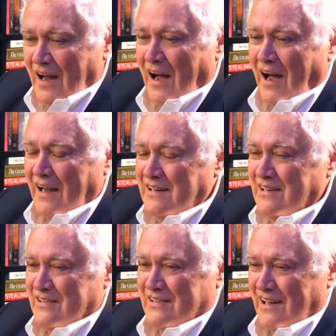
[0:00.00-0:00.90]
I
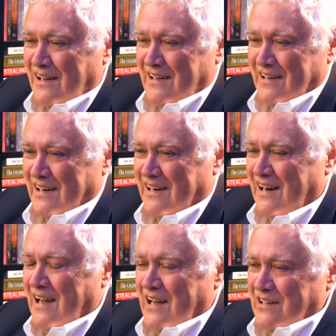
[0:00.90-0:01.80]
decided
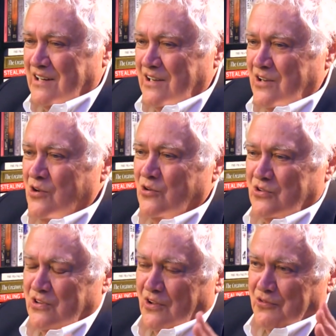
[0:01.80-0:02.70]
to
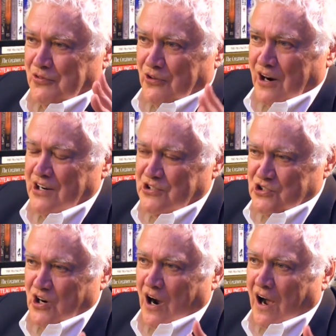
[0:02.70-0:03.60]
use the
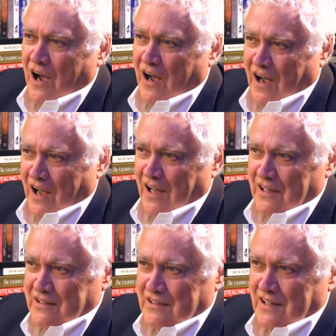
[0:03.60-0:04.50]
fresh
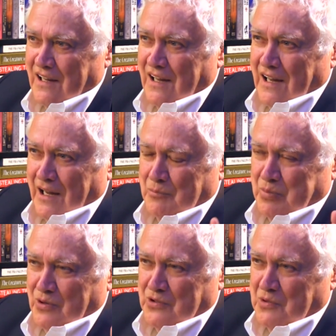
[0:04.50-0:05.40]
eyes and
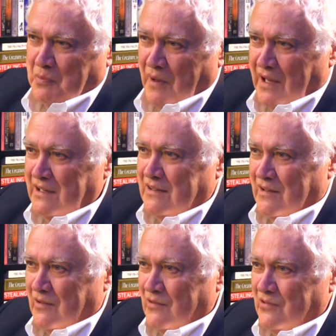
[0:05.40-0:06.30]

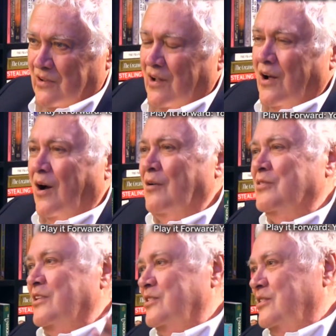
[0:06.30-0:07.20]
perspectives
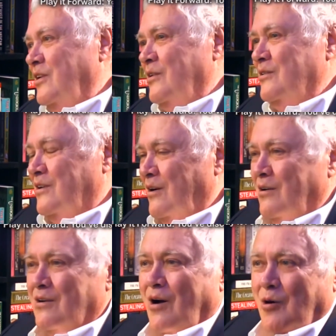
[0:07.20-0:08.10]
of the
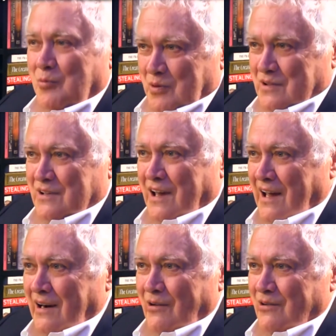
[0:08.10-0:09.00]
so-called hopeless
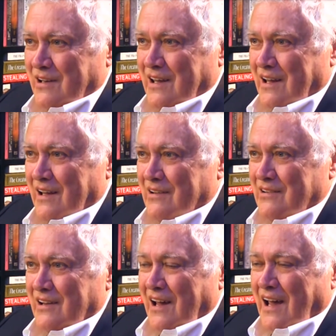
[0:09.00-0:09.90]
ghetto kids.